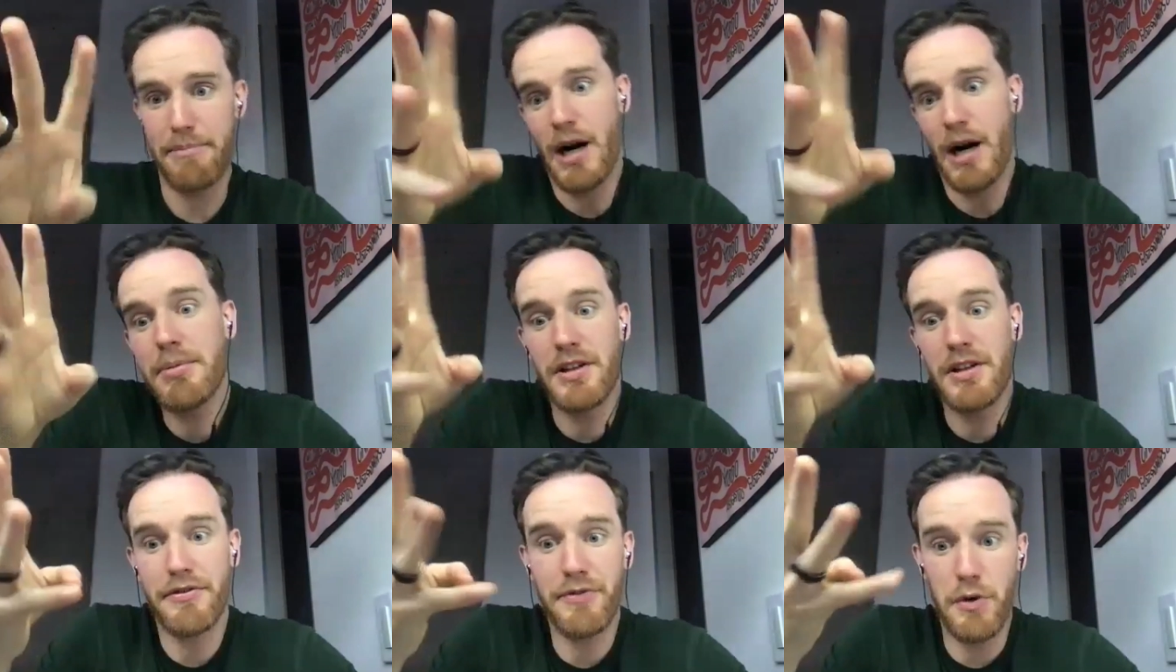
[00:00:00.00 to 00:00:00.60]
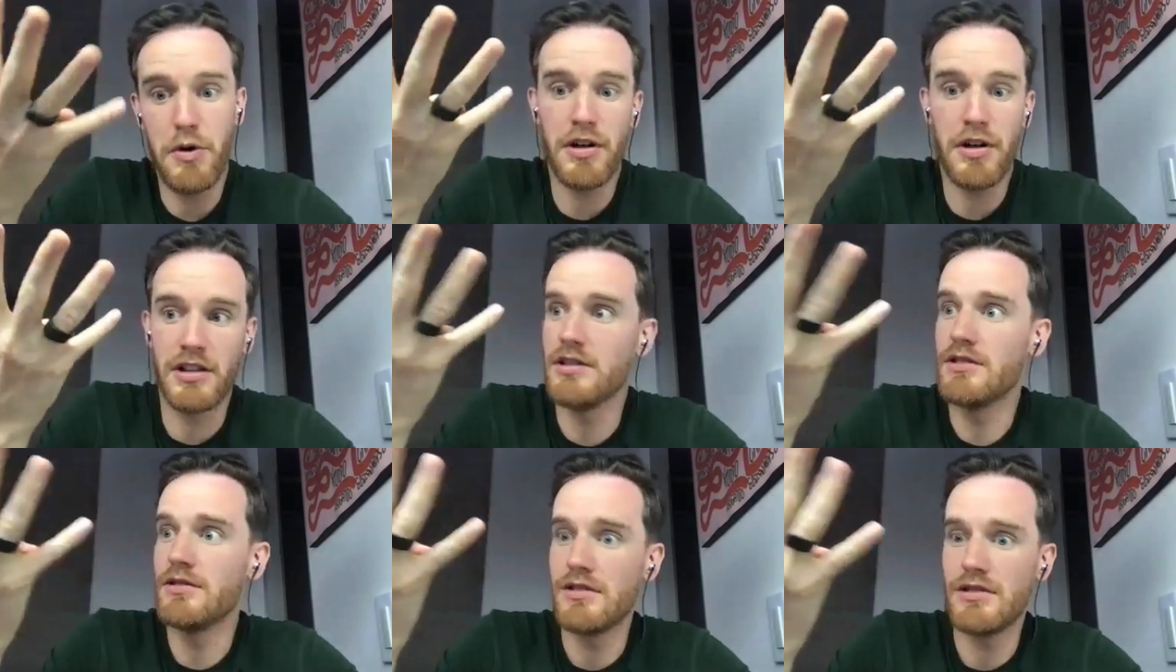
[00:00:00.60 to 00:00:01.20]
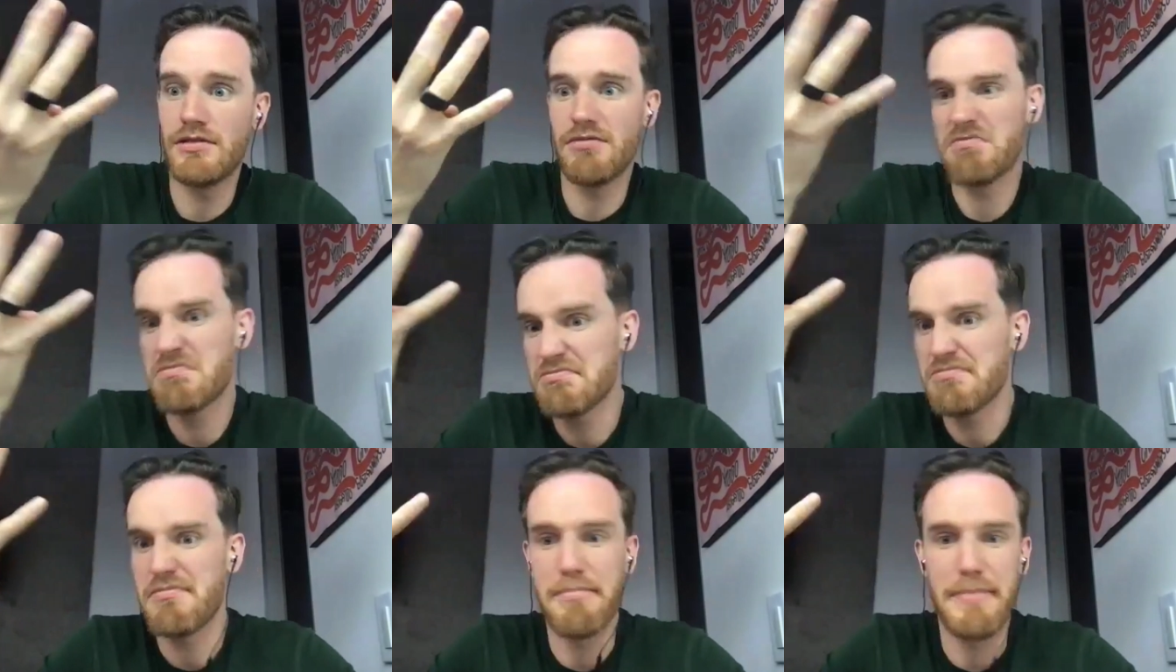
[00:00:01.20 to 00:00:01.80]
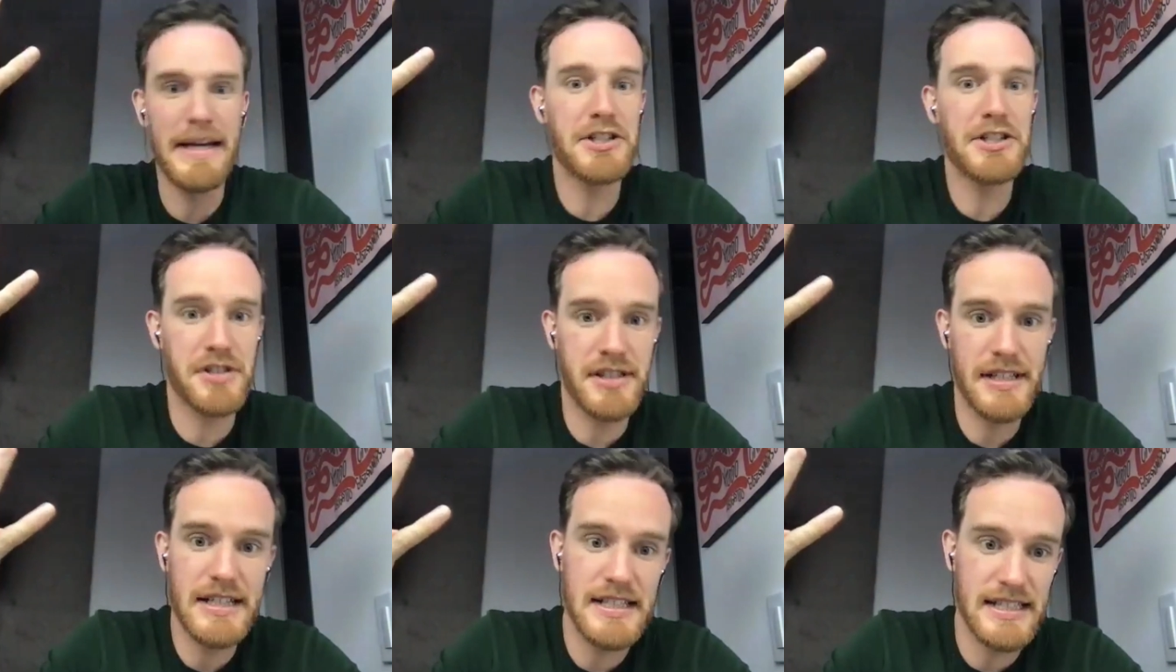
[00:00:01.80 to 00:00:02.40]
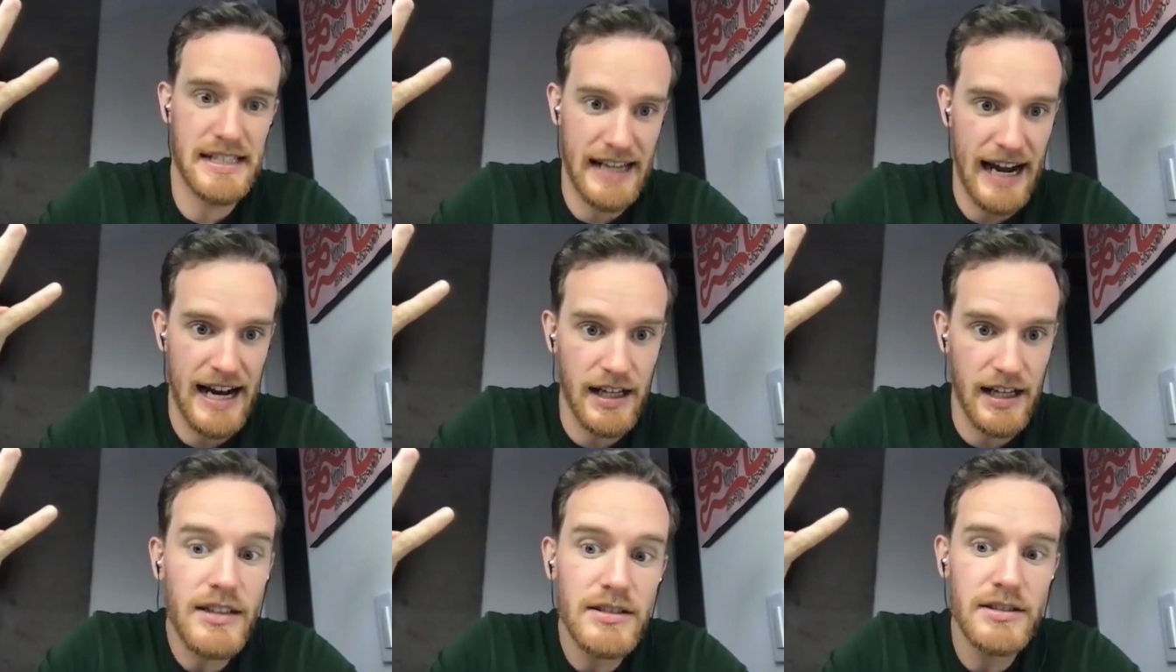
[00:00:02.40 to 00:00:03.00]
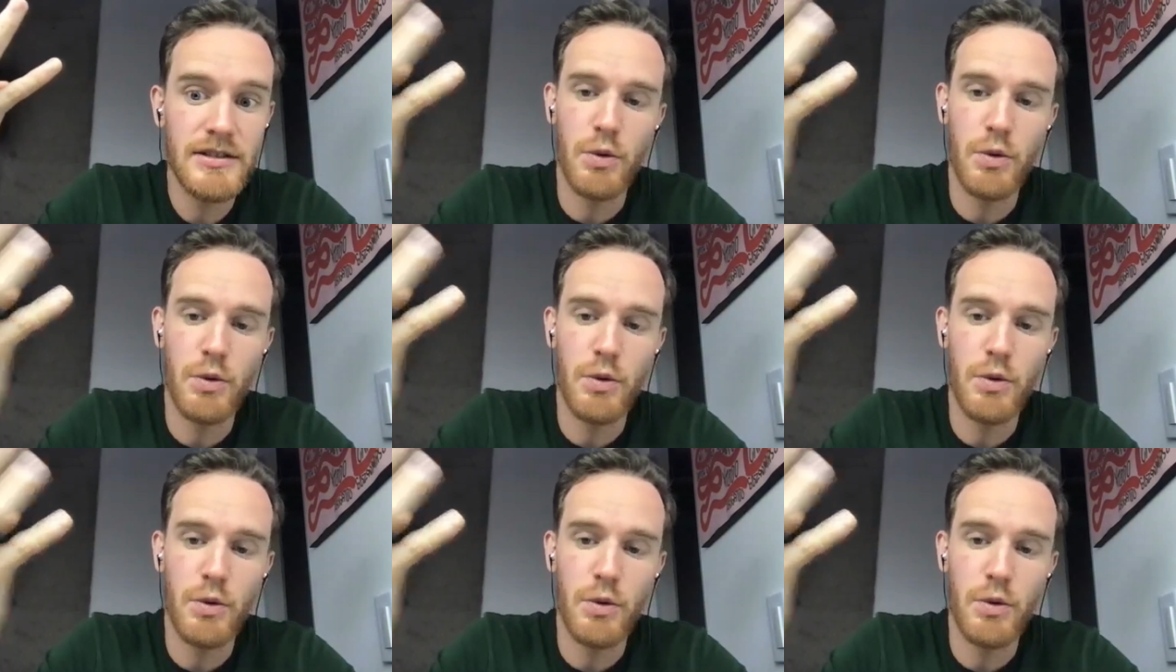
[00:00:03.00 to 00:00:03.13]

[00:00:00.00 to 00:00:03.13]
probably the four major cities in Canada.